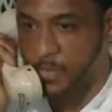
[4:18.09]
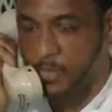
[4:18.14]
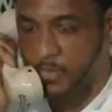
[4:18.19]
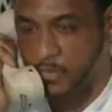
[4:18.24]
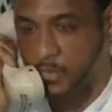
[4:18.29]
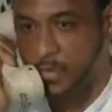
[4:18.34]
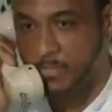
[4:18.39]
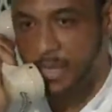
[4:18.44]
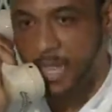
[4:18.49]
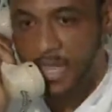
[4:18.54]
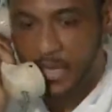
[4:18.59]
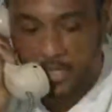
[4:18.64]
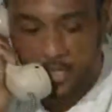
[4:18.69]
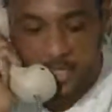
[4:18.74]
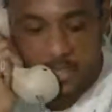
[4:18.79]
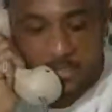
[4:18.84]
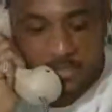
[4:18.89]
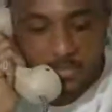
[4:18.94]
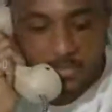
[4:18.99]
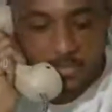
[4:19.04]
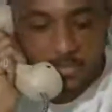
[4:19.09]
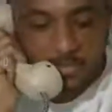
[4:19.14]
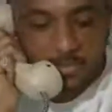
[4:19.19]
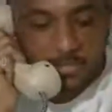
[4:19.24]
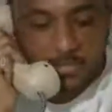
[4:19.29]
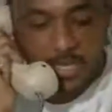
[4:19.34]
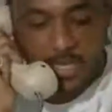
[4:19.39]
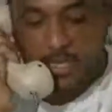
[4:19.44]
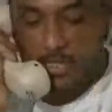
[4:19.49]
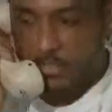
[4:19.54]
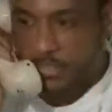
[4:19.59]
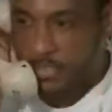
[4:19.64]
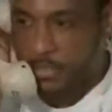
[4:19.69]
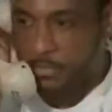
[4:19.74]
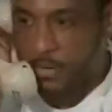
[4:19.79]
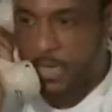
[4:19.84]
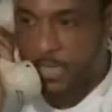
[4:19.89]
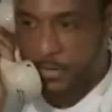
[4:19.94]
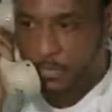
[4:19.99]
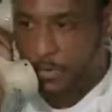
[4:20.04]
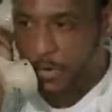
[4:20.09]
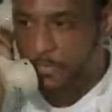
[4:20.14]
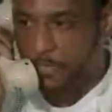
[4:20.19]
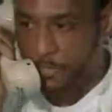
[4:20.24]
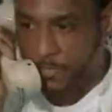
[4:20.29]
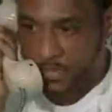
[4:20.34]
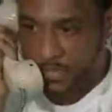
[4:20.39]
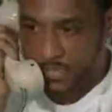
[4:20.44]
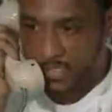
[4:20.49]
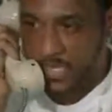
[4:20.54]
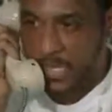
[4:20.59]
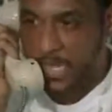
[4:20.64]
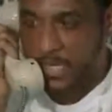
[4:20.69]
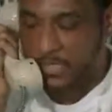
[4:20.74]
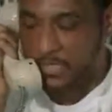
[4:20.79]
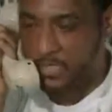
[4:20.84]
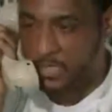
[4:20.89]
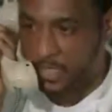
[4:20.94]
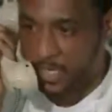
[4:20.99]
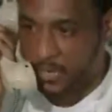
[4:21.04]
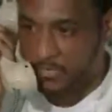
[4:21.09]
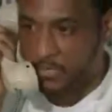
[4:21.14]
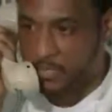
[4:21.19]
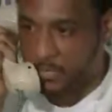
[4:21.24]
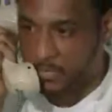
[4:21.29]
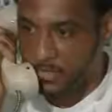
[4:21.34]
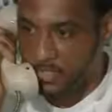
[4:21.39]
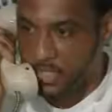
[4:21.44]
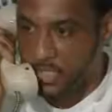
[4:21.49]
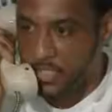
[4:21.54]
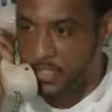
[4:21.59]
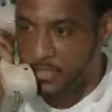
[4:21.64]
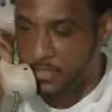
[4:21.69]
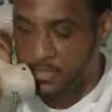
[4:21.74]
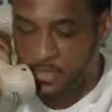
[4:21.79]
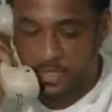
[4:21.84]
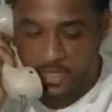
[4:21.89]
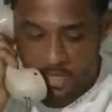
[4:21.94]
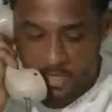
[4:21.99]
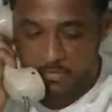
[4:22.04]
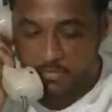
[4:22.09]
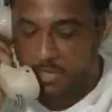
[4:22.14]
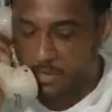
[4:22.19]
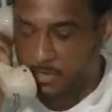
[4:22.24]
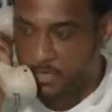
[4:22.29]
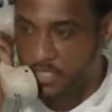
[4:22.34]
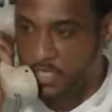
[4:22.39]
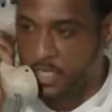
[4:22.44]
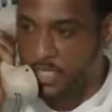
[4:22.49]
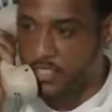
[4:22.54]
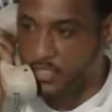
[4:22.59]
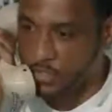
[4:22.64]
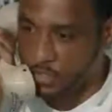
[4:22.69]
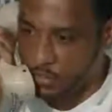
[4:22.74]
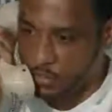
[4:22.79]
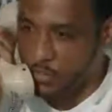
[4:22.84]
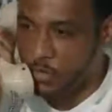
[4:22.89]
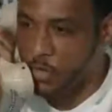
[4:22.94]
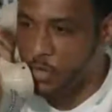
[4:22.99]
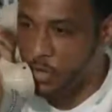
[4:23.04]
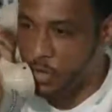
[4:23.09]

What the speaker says: So I'm not against taking somebody away from society and giving them a chance to